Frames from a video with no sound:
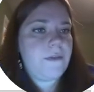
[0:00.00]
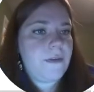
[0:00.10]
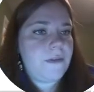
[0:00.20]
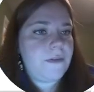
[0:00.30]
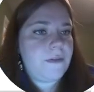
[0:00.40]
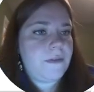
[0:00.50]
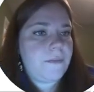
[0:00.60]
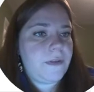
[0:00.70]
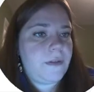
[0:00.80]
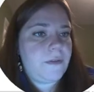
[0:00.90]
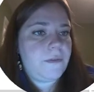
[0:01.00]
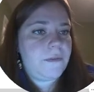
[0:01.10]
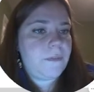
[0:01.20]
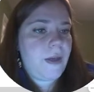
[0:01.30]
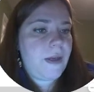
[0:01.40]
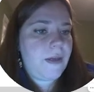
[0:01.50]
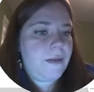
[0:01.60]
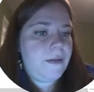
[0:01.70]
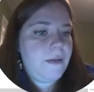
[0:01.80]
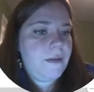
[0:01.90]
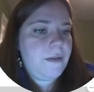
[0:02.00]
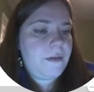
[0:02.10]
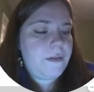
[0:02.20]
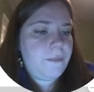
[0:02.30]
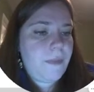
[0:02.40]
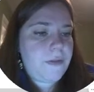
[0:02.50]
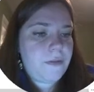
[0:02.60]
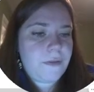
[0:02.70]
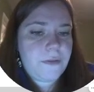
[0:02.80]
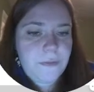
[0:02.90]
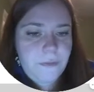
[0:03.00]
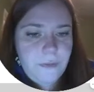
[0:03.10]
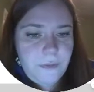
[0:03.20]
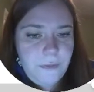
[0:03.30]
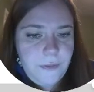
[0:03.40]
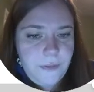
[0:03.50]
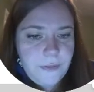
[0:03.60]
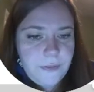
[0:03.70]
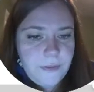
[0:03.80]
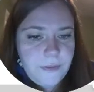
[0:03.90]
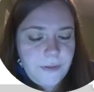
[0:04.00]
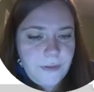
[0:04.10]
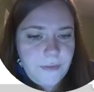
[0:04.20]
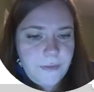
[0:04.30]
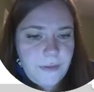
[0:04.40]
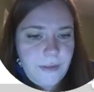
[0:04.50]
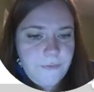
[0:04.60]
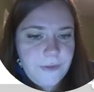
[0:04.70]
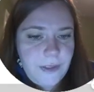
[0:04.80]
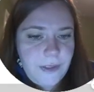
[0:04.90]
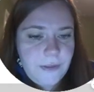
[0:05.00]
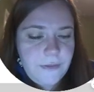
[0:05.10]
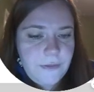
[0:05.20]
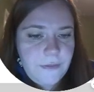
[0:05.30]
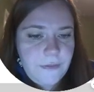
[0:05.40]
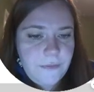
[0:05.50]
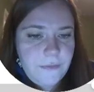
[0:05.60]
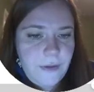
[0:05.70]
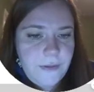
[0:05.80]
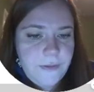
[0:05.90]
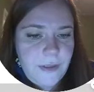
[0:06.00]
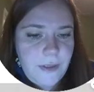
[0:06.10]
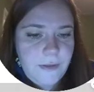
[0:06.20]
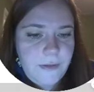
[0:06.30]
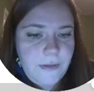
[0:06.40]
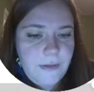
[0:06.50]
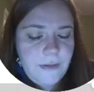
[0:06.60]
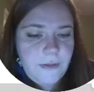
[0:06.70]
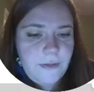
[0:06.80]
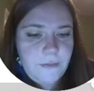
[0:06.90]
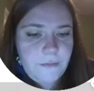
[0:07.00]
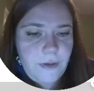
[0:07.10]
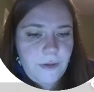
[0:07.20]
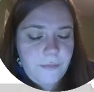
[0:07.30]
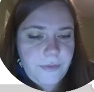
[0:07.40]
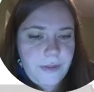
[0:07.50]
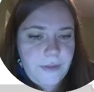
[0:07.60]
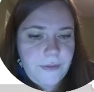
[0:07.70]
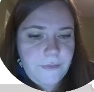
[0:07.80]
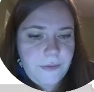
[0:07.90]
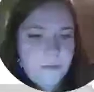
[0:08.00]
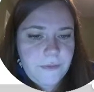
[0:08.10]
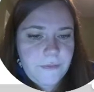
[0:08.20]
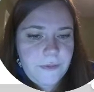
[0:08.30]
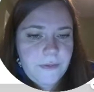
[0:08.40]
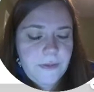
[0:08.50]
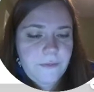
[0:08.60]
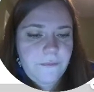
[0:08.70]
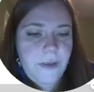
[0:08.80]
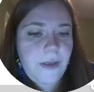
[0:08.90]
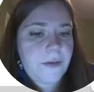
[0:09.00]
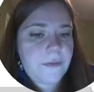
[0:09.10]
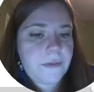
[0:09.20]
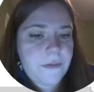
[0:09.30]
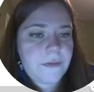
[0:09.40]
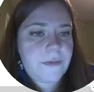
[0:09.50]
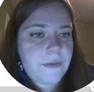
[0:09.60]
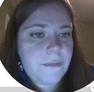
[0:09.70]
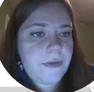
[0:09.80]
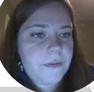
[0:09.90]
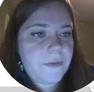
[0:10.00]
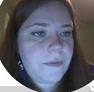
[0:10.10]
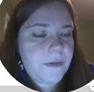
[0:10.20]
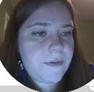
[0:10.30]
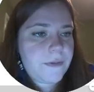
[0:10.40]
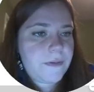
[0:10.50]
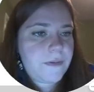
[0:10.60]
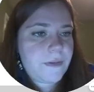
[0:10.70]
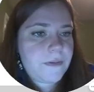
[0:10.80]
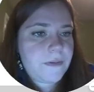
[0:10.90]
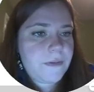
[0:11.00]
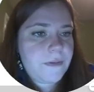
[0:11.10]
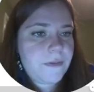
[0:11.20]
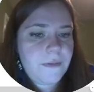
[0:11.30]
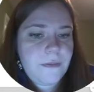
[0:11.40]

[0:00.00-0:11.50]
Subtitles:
this, so I'm going to use my symmetric tool to click the left side, the right side, and then the right plane that runs through the center of my house, and you can see my door is centered.